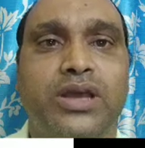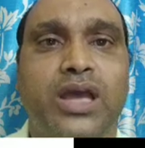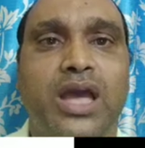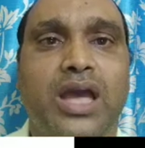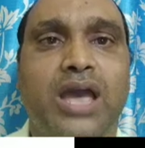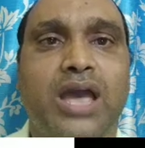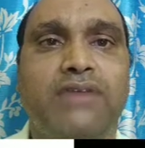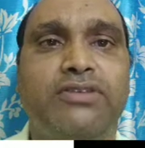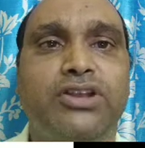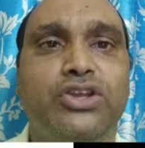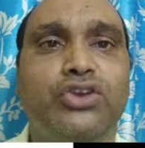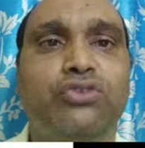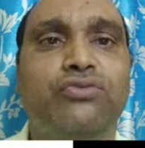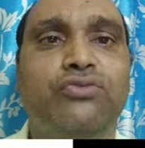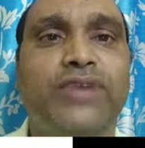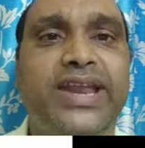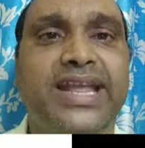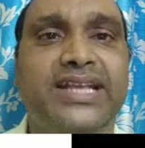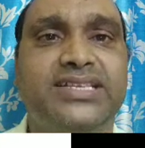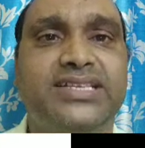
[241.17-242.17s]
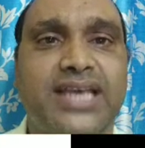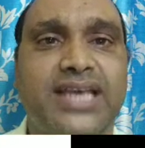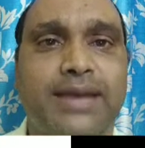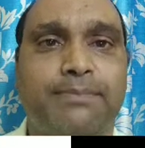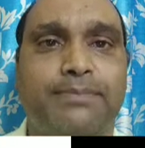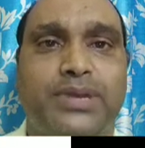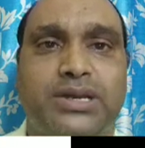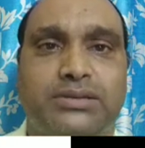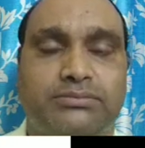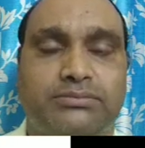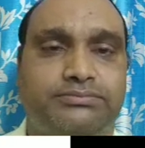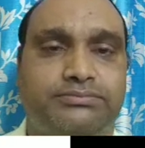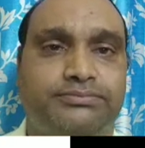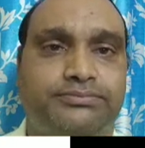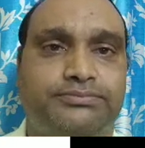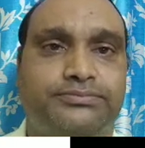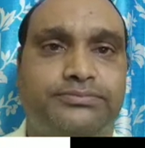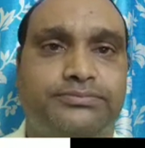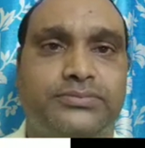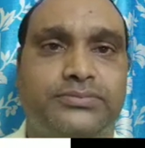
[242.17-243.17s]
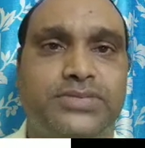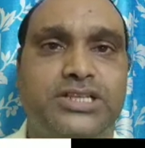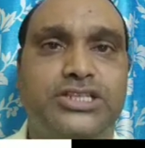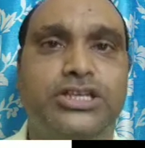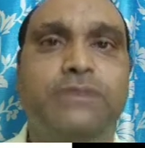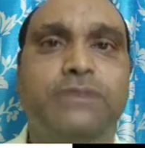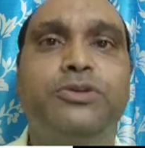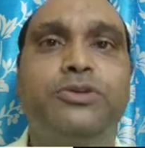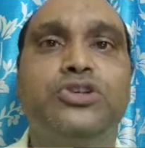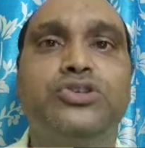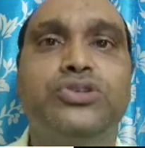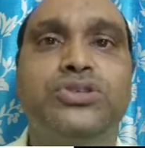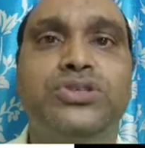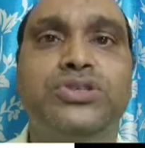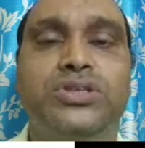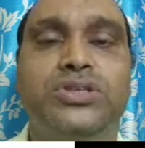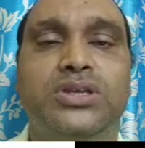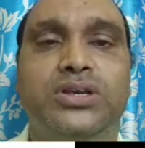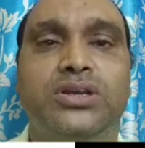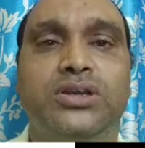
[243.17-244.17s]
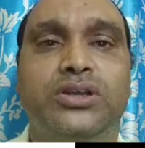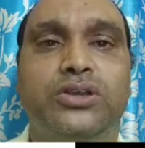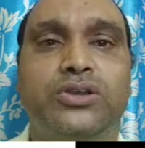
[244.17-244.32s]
I will give one example. Suppose